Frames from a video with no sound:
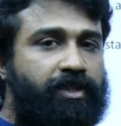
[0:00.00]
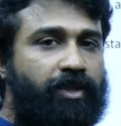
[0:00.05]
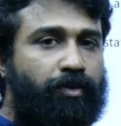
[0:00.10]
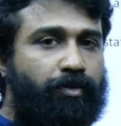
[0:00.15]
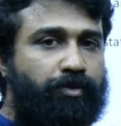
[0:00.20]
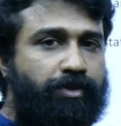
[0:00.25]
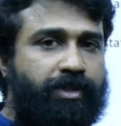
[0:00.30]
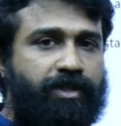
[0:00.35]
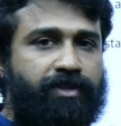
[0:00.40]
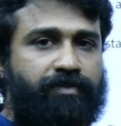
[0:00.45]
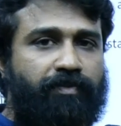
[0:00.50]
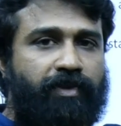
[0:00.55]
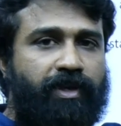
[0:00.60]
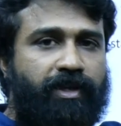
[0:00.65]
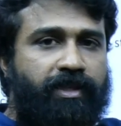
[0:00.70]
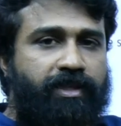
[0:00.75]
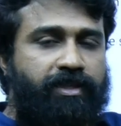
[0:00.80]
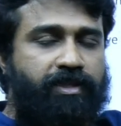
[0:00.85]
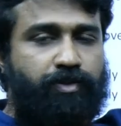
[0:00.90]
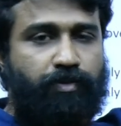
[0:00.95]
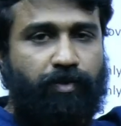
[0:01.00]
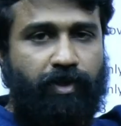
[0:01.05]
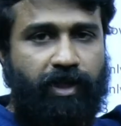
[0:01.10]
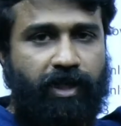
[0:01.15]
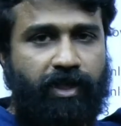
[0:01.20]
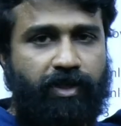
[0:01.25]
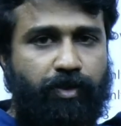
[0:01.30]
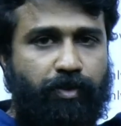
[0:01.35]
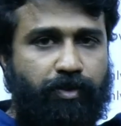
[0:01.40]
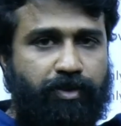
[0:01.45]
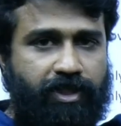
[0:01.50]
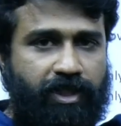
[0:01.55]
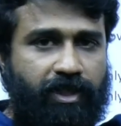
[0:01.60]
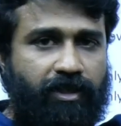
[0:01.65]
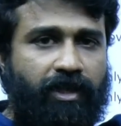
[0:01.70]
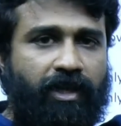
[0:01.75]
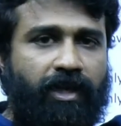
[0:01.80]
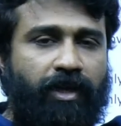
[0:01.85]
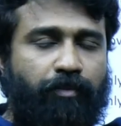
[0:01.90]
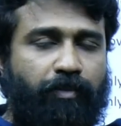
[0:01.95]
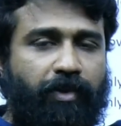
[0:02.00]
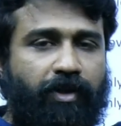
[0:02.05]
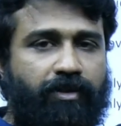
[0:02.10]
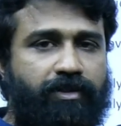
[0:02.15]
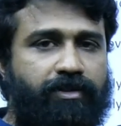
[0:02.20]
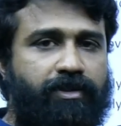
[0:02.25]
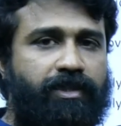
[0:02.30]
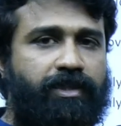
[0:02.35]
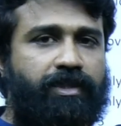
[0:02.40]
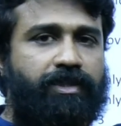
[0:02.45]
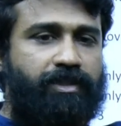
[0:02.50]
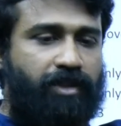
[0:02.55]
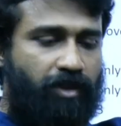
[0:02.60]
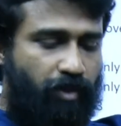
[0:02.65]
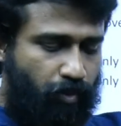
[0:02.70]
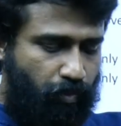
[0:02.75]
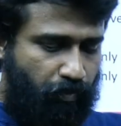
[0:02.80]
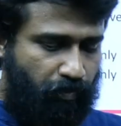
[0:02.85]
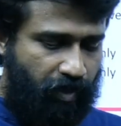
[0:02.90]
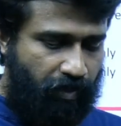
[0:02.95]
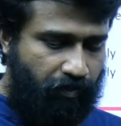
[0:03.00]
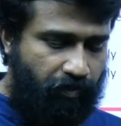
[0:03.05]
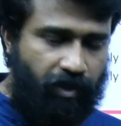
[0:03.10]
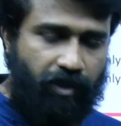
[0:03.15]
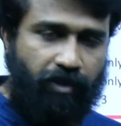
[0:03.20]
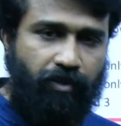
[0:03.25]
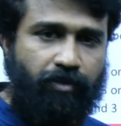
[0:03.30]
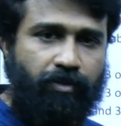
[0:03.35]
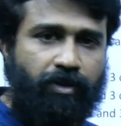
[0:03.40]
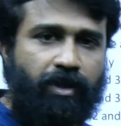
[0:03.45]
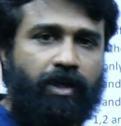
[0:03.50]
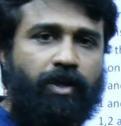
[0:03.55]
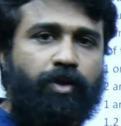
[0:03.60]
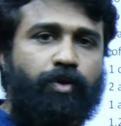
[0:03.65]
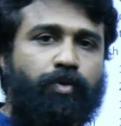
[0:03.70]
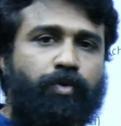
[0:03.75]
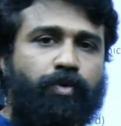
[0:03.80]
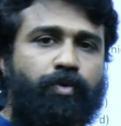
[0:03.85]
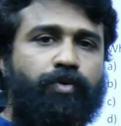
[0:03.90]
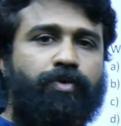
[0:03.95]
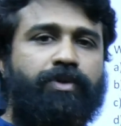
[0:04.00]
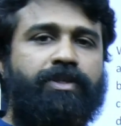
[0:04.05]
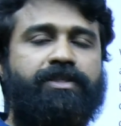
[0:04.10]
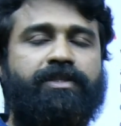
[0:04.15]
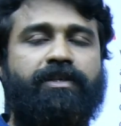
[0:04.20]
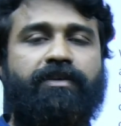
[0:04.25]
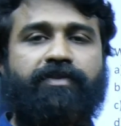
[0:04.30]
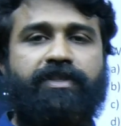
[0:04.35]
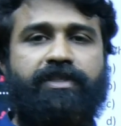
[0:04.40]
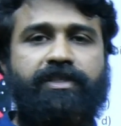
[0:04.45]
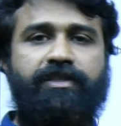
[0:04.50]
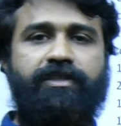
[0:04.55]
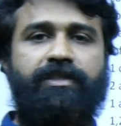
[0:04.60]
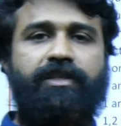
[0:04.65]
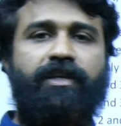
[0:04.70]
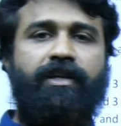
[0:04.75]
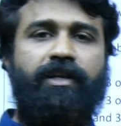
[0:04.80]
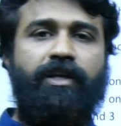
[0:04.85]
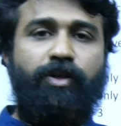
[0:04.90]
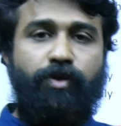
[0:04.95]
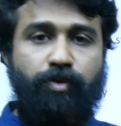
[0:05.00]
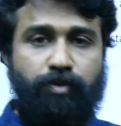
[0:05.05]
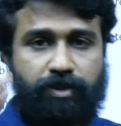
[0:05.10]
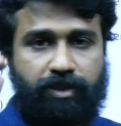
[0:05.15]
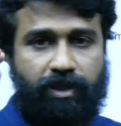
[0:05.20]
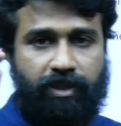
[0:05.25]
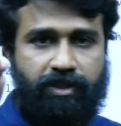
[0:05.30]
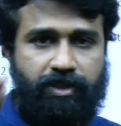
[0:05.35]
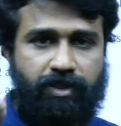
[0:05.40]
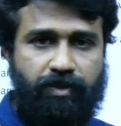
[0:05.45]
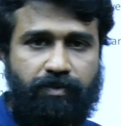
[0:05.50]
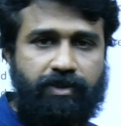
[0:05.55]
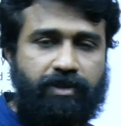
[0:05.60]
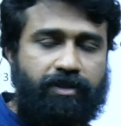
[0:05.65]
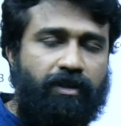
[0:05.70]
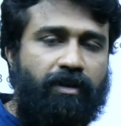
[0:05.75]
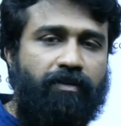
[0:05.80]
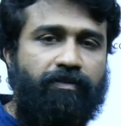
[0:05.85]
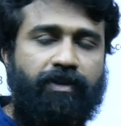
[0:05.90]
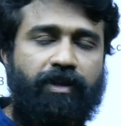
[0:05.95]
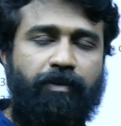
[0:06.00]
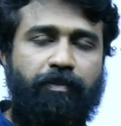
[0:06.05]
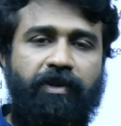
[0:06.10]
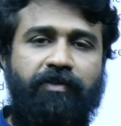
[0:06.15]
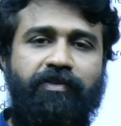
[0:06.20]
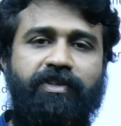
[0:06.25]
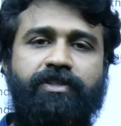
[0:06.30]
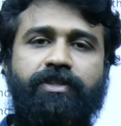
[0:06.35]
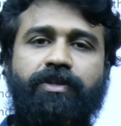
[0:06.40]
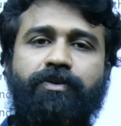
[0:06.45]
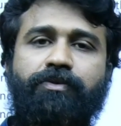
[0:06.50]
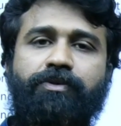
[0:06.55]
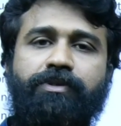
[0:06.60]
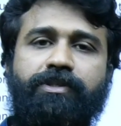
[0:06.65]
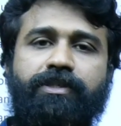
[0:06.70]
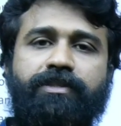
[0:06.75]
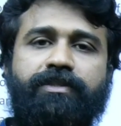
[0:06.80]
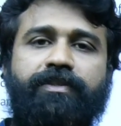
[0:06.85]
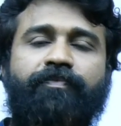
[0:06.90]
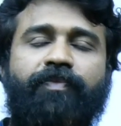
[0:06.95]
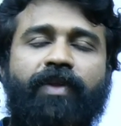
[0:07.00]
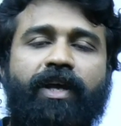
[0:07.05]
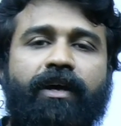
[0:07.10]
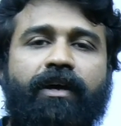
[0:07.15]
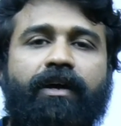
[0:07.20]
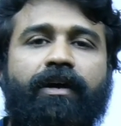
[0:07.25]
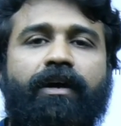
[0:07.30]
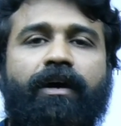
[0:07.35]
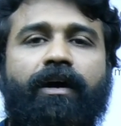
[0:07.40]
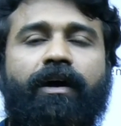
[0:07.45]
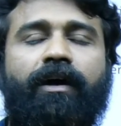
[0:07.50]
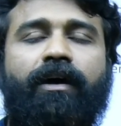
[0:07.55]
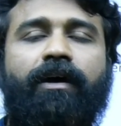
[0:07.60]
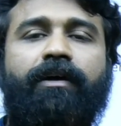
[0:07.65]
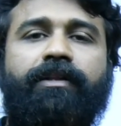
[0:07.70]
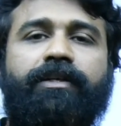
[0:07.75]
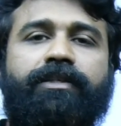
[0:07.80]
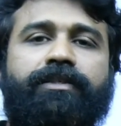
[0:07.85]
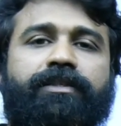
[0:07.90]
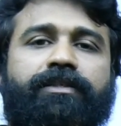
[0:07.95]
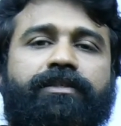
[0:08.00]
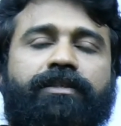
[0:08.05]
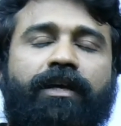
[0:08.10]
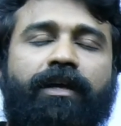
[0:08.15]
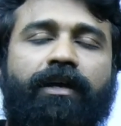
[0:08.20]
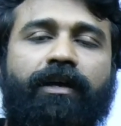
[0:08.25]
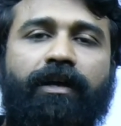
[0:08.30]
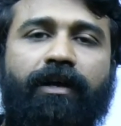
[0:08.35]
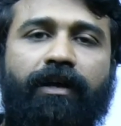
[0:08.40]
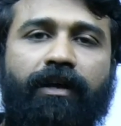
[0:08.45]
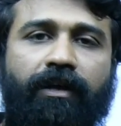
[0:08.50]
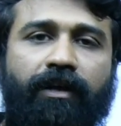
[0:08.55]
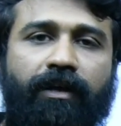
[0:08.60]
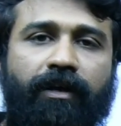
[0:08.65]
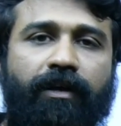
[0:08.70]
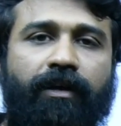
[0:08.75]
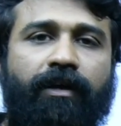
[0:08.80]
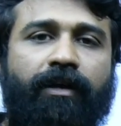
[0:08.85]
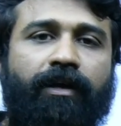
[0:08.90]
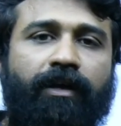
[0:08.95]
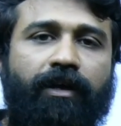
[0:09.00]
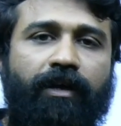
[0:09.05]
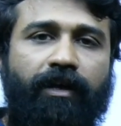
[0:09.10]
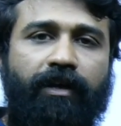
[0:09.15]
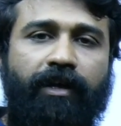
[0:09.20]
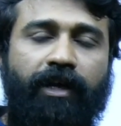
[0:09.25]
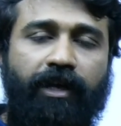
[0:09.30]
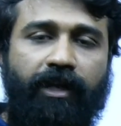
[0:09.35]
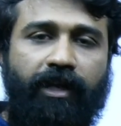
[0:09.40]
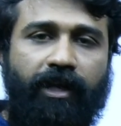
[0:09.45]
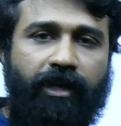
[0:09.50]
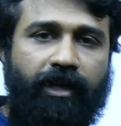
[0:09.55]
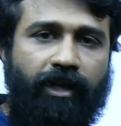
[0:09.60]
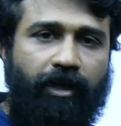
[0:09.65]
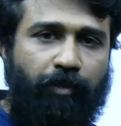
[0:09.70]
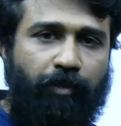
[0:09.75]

year questions for this 20th question, because it is a homework for you to do this reverse engineering, to search yourself the previous year questions. This is a dedicated